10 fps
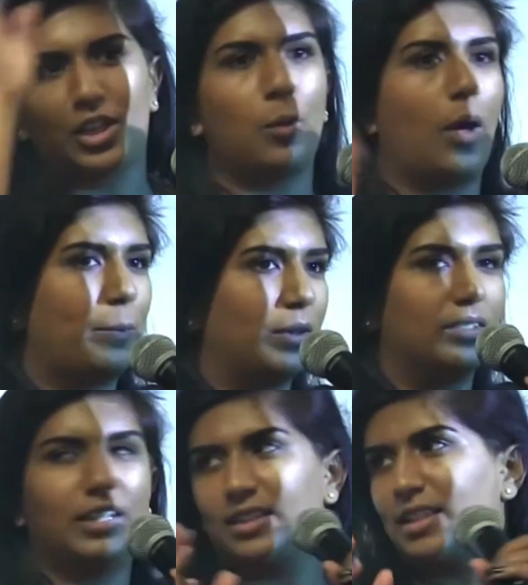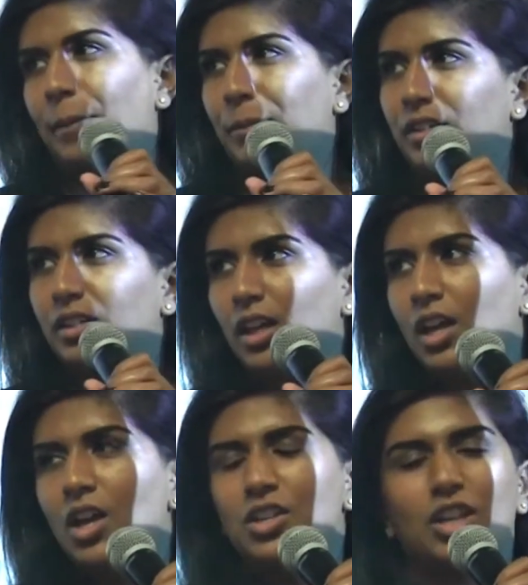go up and things happen.
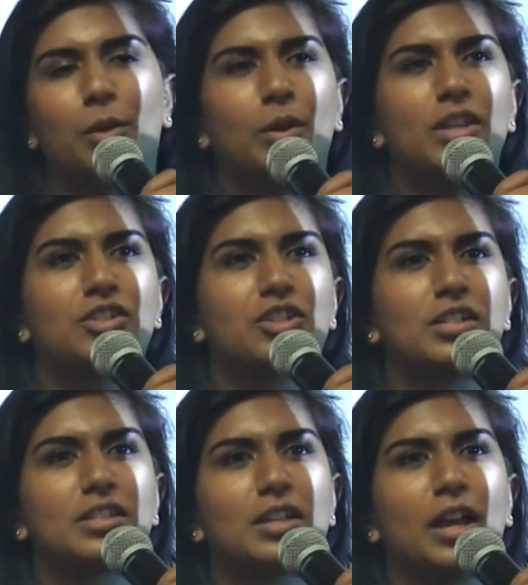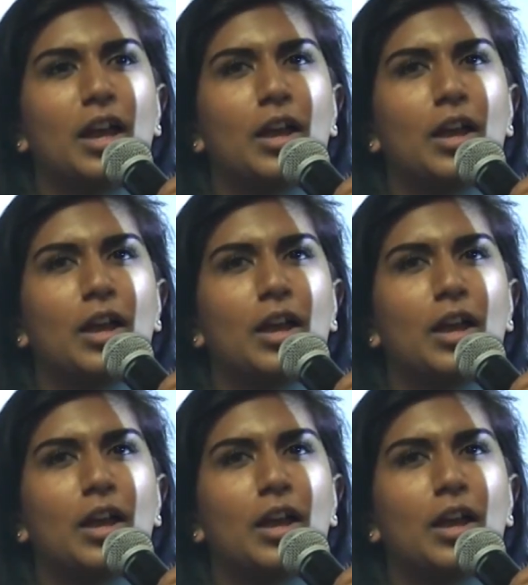So it's just,